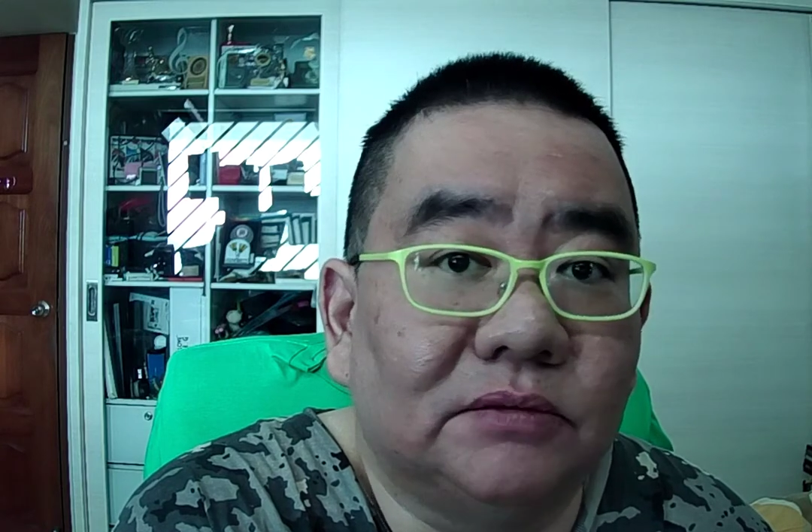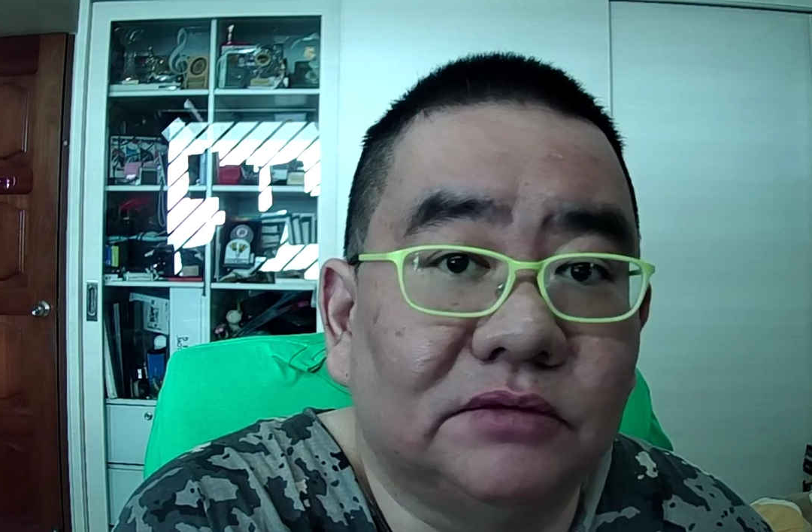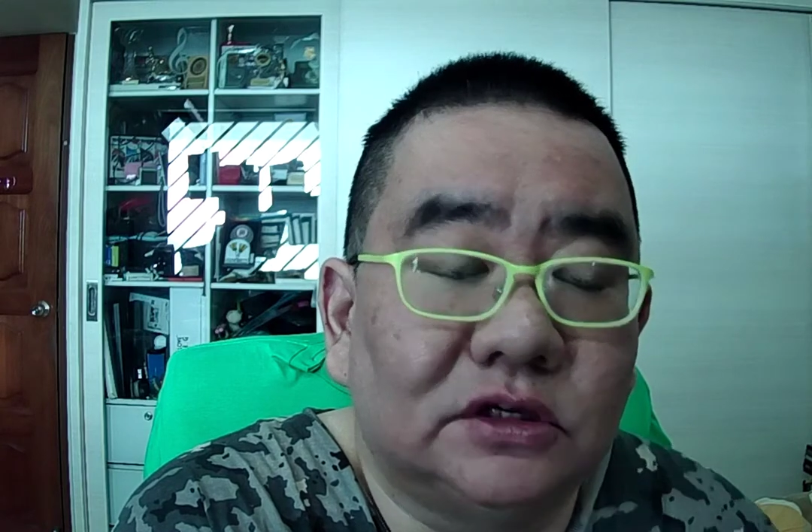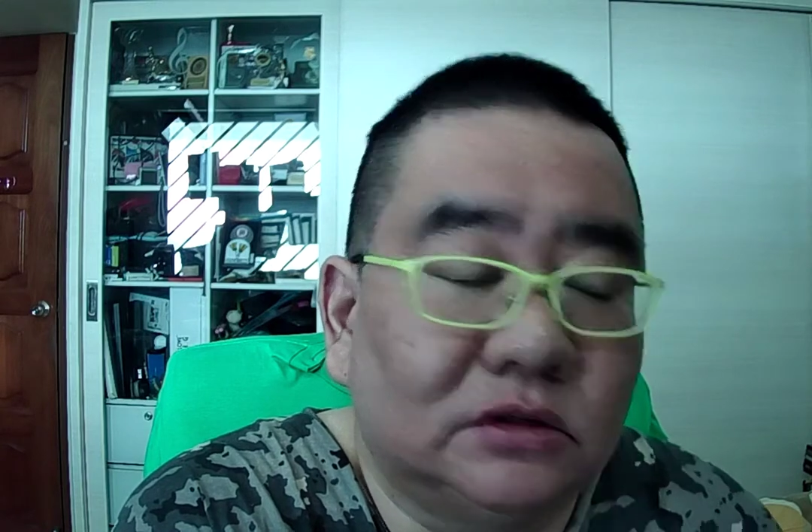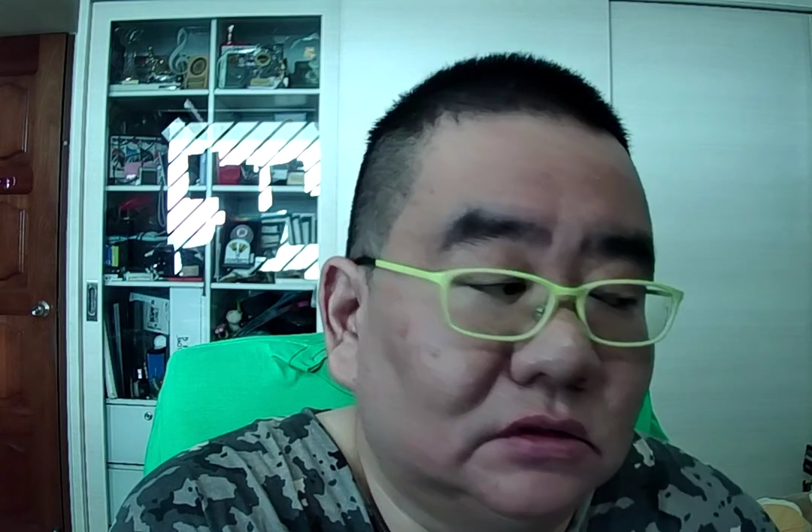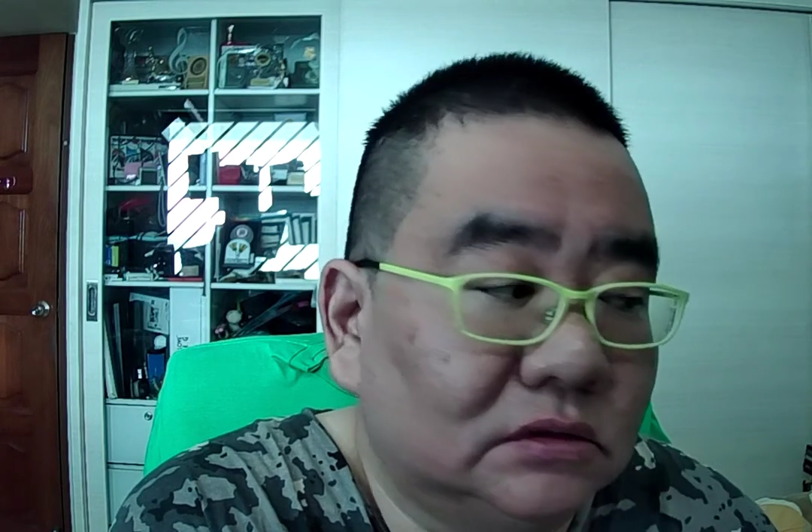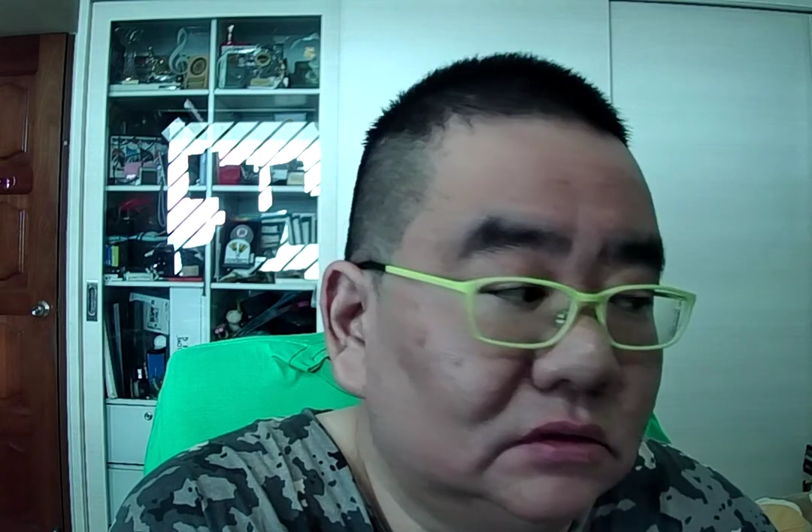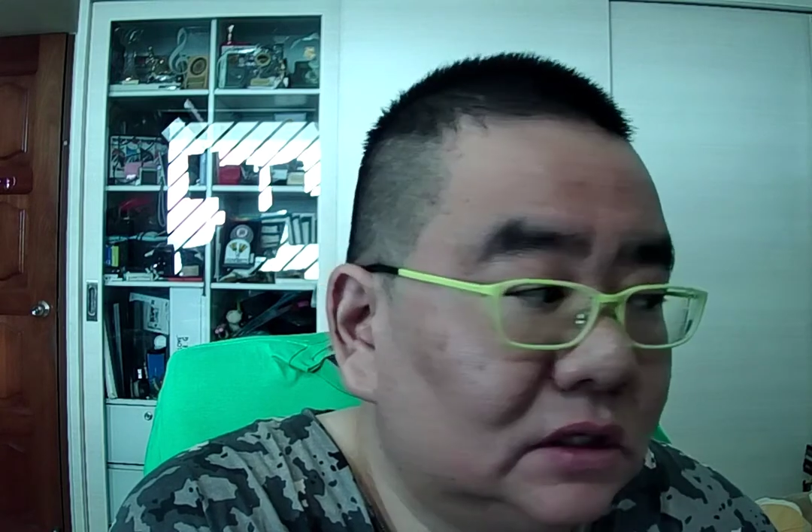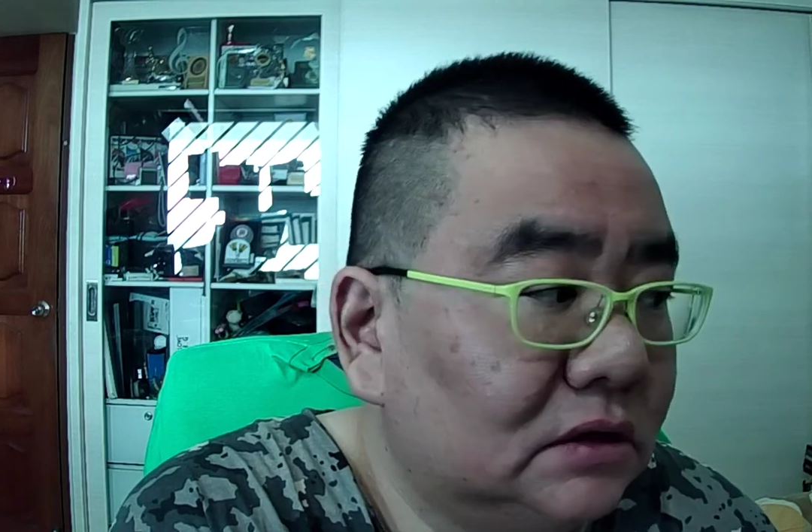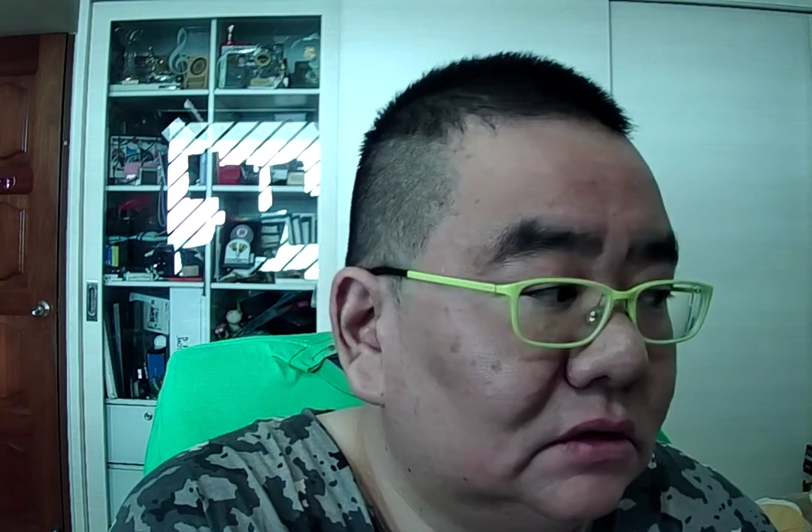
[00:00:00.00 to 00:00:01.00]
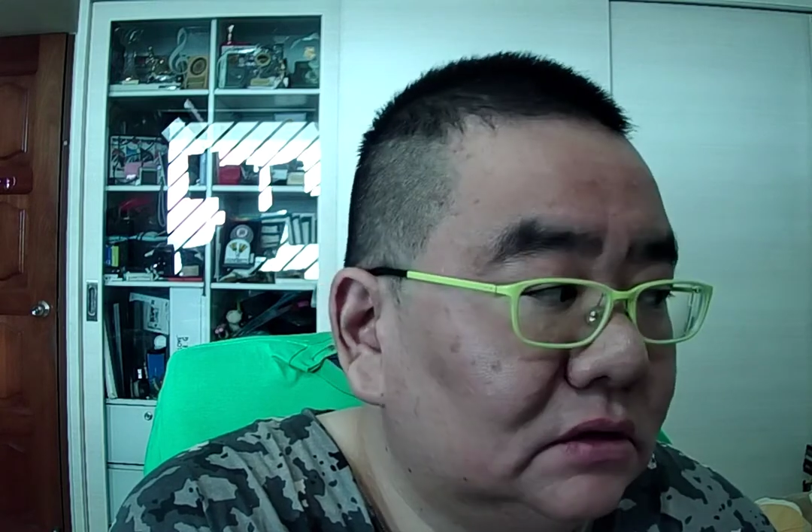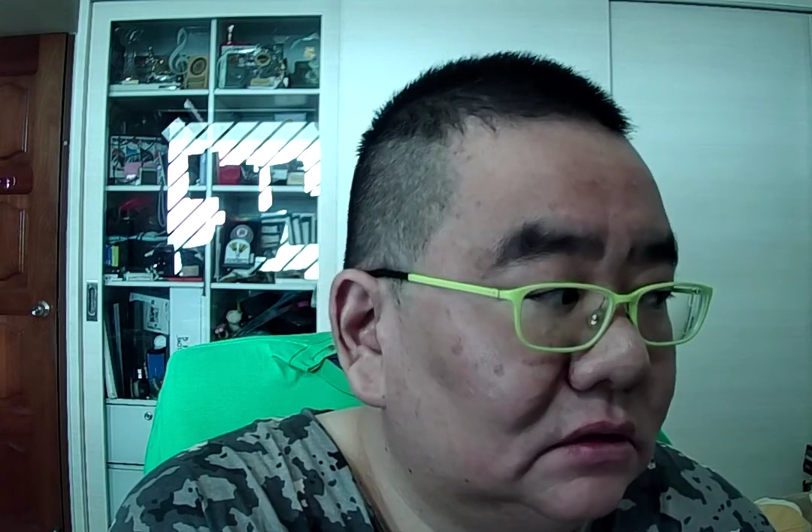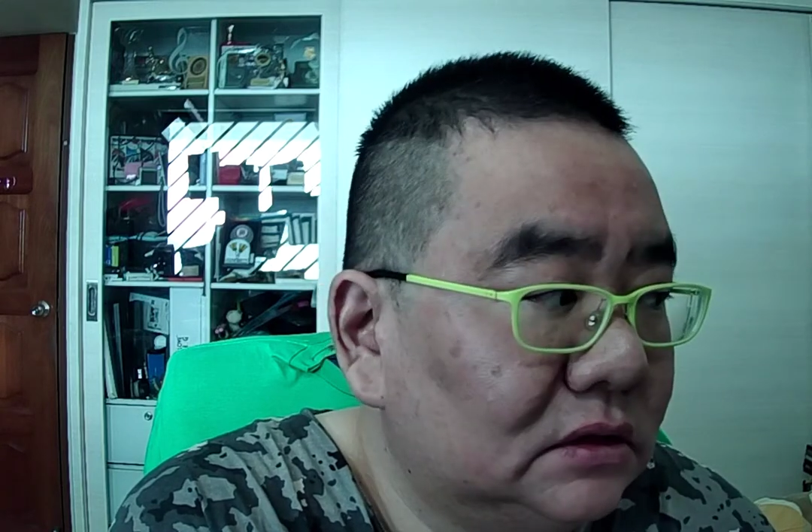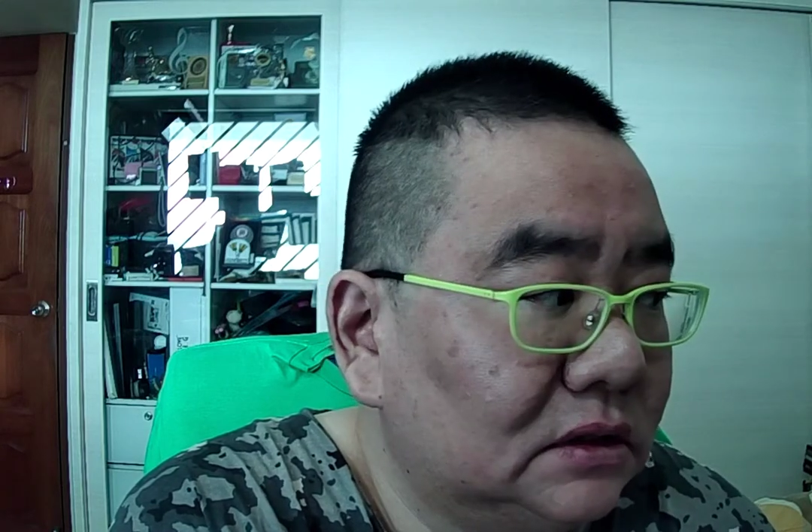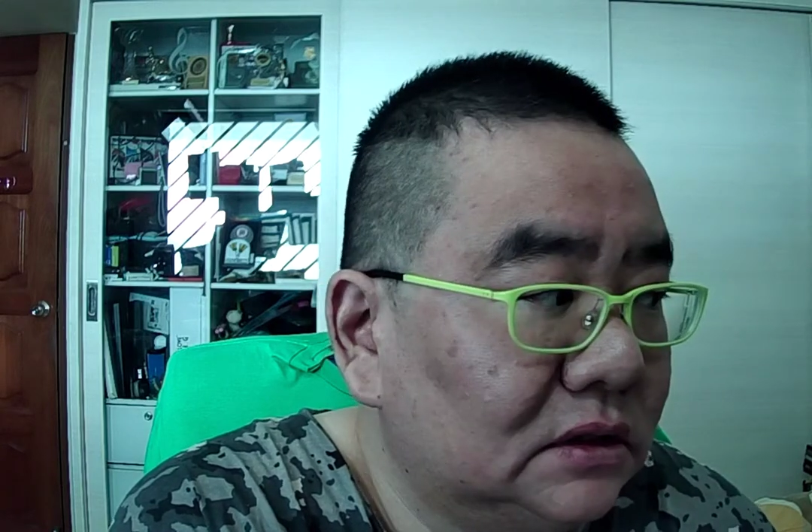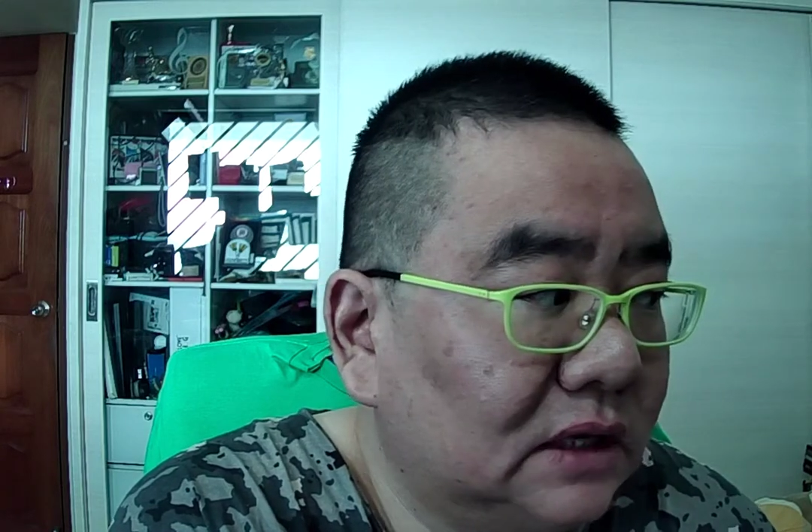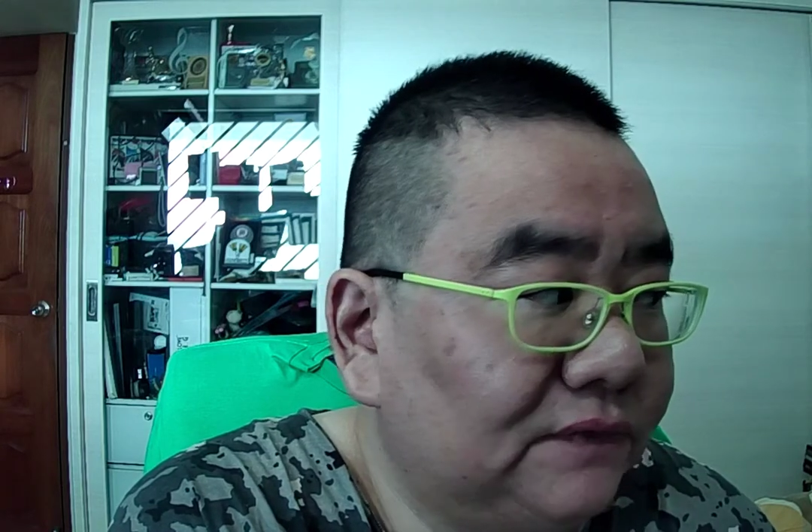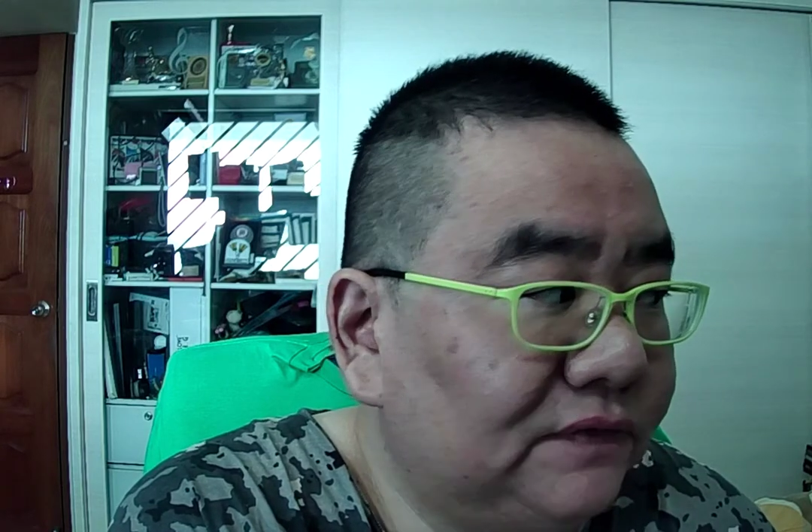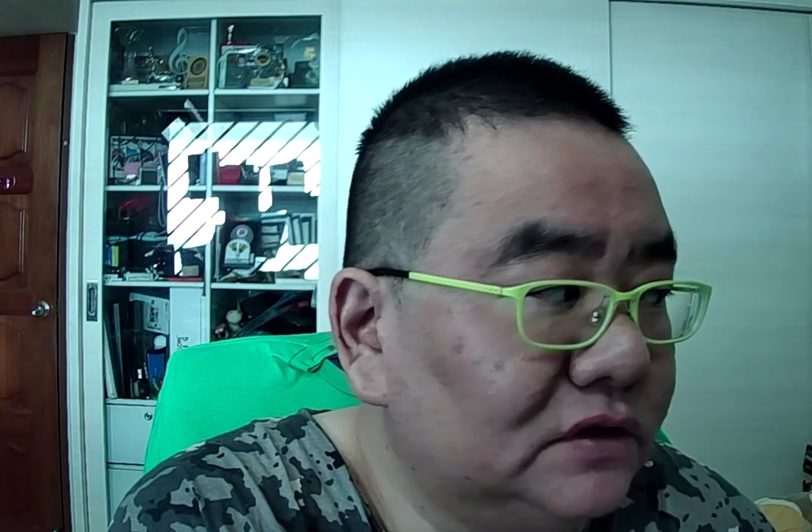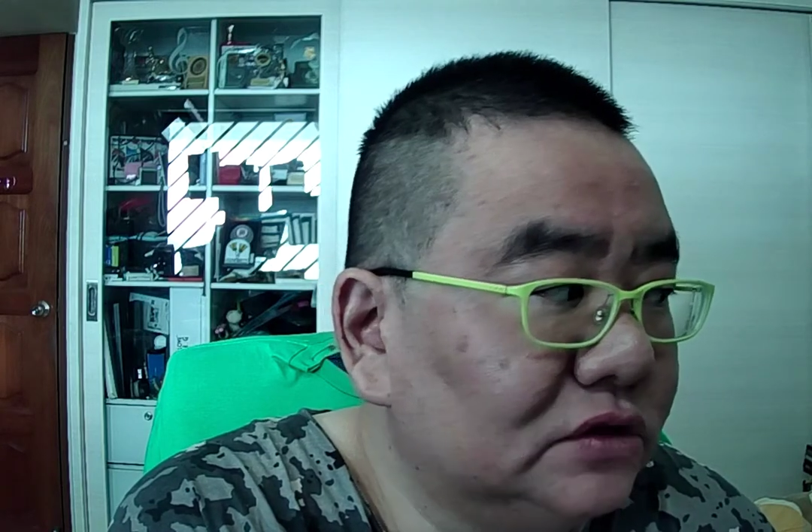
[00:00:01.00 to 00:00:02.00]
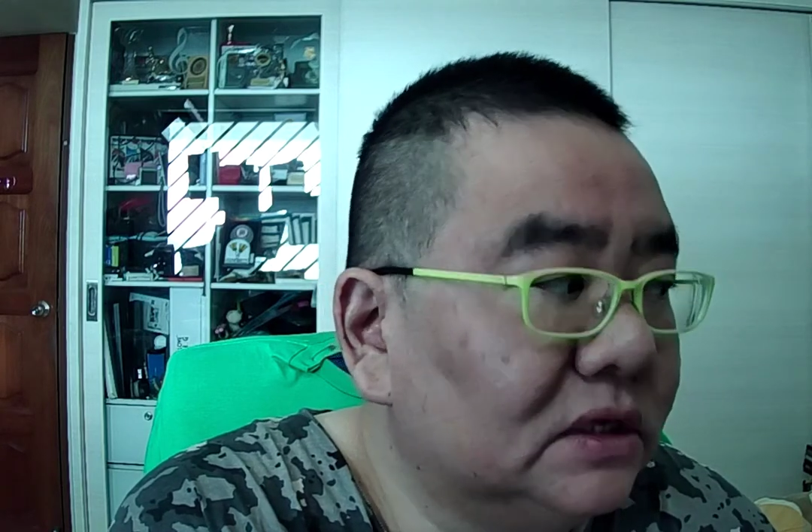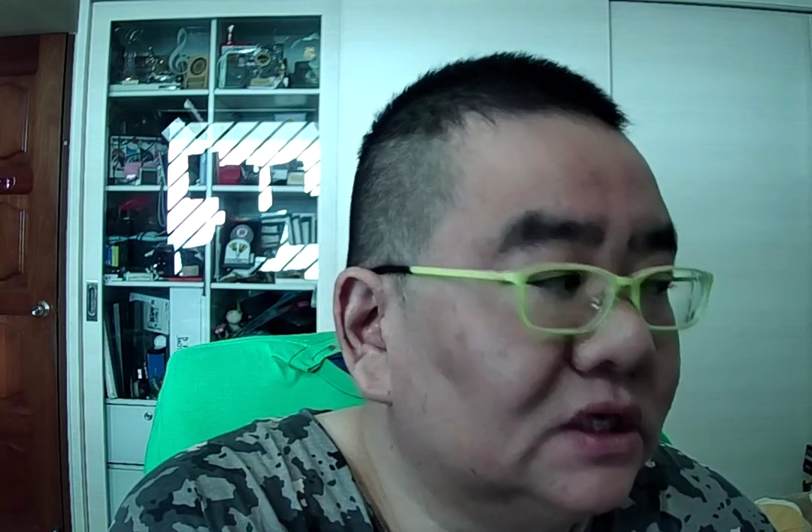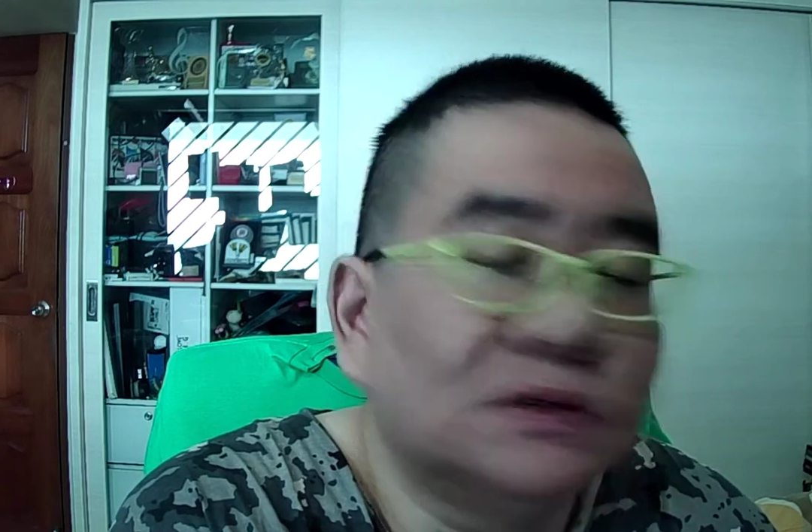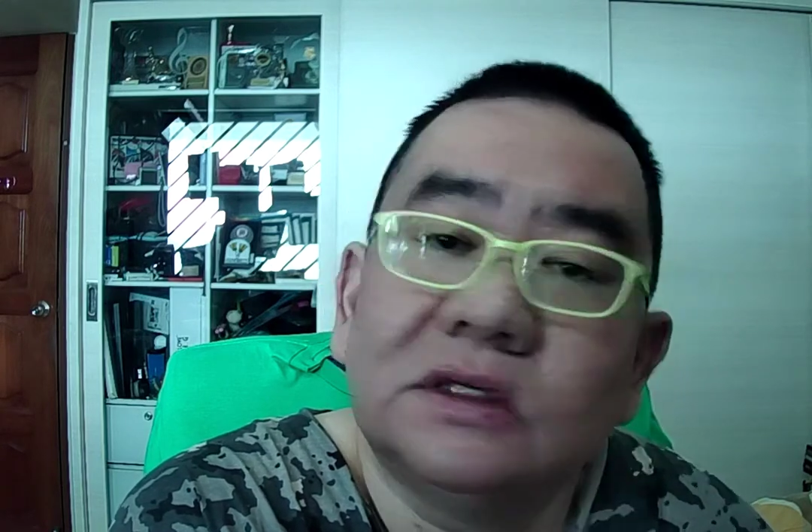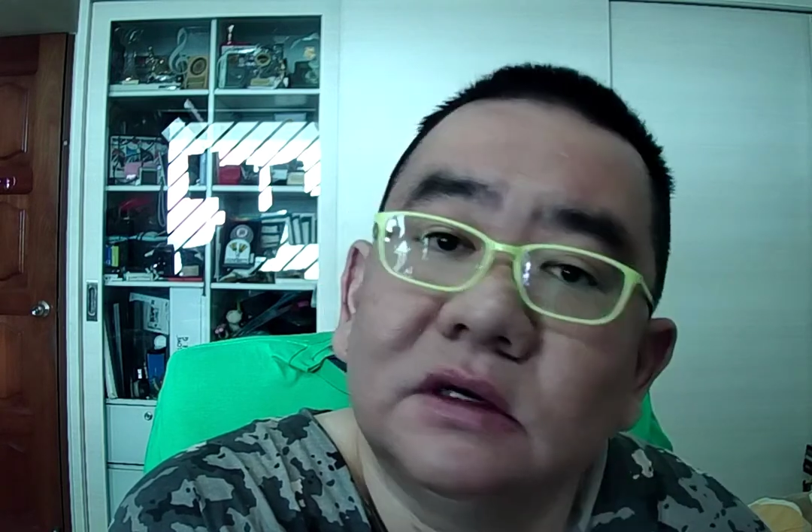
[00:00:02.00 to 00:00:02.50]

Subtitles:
So, you know, I feel so much